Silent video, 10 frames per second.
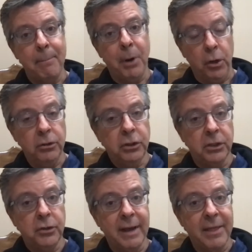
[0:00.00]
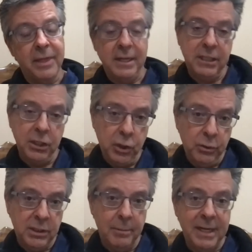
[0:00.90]
bulge because you got thin tissue,
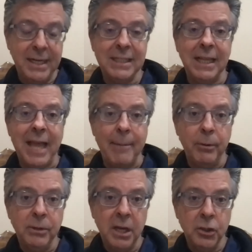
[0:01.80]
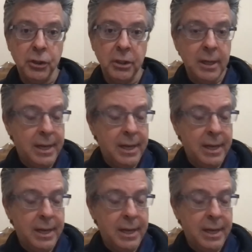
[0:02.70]
and somebody does liposuction,